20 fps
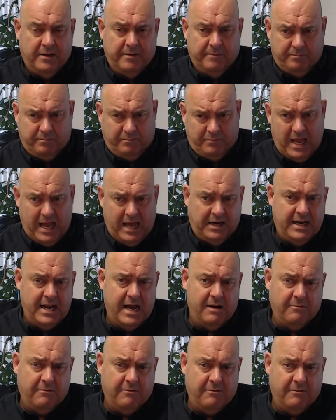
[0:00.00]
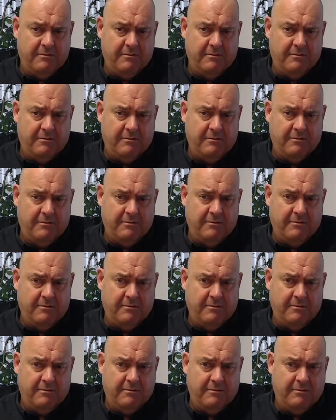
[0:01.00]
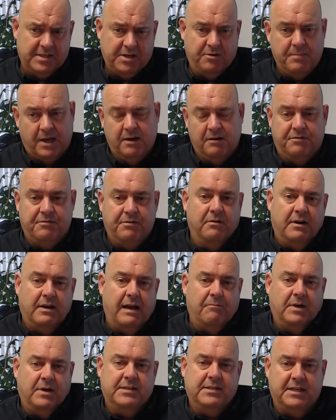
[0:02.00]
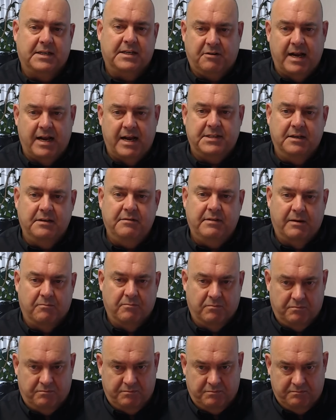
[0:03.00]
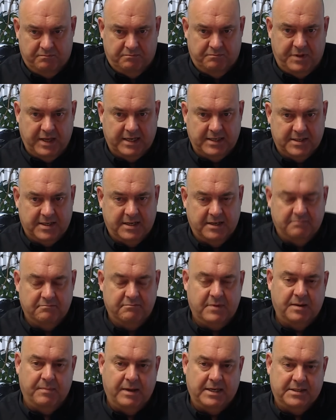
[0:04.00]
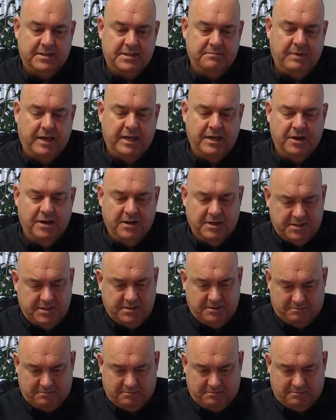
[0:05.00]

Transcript: And now SQM are going through it. And once that's granted, then things can commence in earnest.